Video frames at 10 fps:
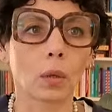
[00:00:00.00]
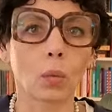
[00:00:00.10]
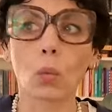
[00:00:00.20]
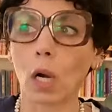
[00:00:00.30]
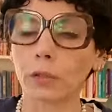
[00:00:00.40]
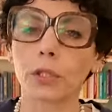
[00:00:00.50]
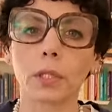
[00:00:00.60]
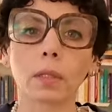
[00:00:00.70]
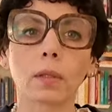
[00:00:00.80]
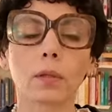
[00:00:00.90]

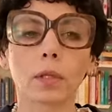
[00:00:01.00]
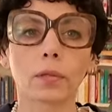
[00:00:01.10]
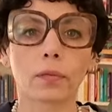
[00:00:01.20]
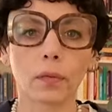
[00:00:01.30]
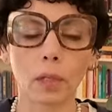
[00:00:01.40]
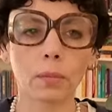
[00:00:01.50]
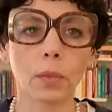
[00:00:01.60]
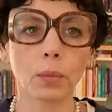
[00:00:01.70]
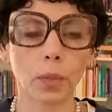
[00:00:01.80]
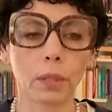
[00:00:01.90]
watching from
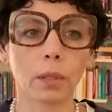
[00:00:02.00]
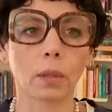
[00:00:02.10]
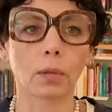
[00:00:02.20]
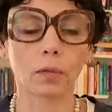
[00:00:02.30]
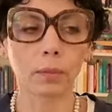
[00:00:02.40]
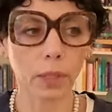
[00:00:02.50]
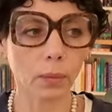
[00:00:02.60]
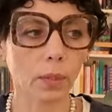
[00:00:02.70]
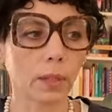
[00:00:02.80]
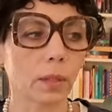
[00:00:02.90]
their
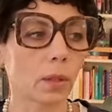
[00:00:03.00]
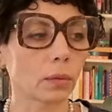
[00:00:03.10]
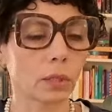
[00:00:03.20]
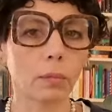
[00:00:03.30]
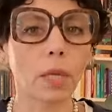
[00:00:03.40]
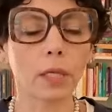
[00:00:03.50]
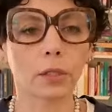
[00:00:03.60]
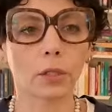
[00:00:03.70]
window, to make